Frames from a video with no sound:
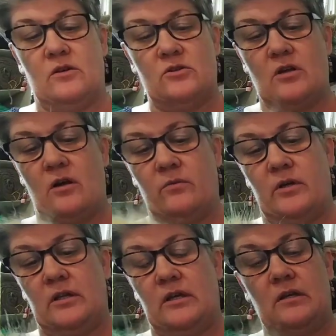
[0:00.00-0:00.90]
and there's not
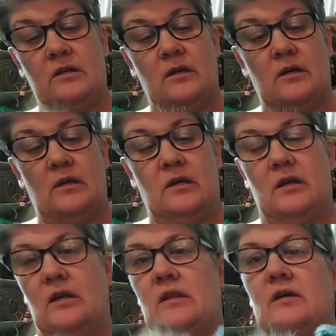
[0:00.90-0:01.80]
really
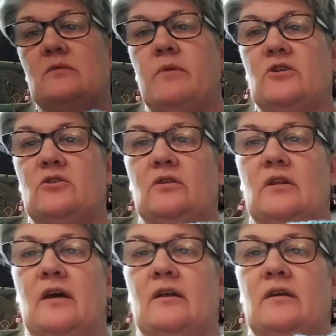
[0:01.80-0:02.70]
anything special
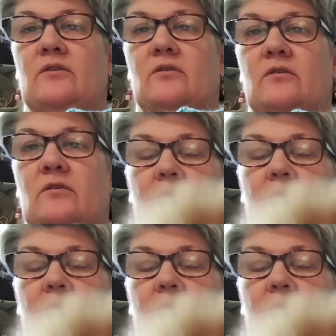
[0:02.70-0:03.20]
to that either.